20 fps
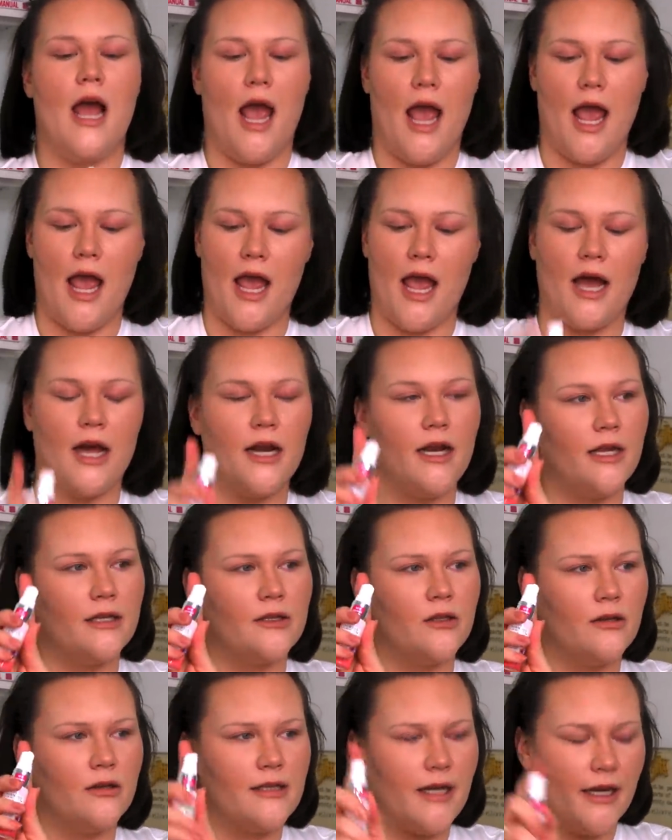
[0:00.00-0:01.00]
and it
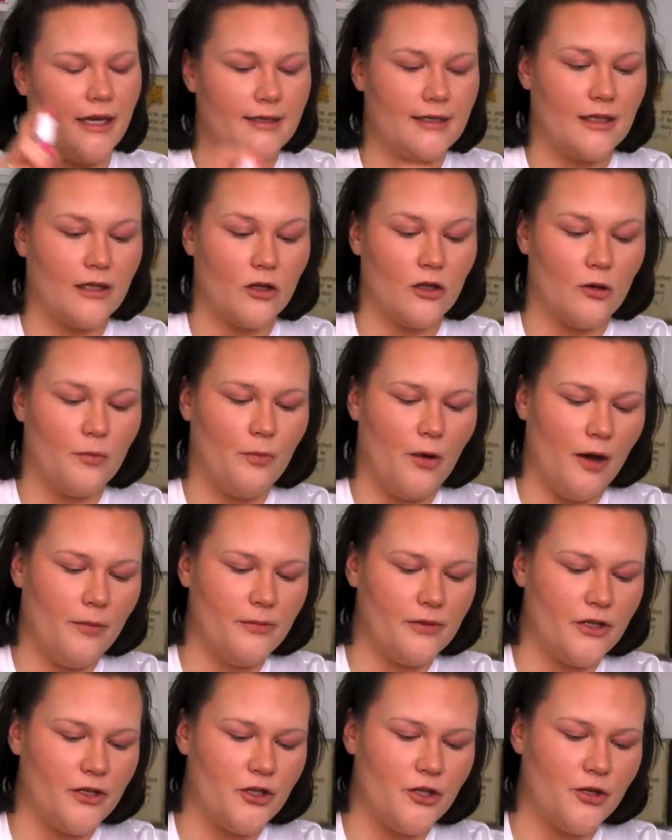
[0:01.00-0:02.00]
looks like it's a little pump
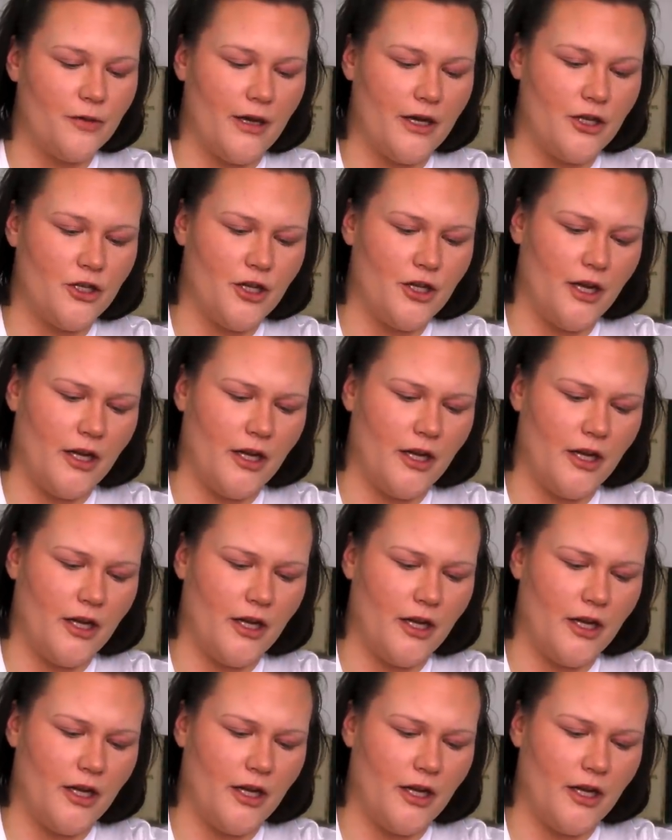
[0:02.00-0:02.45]
situation.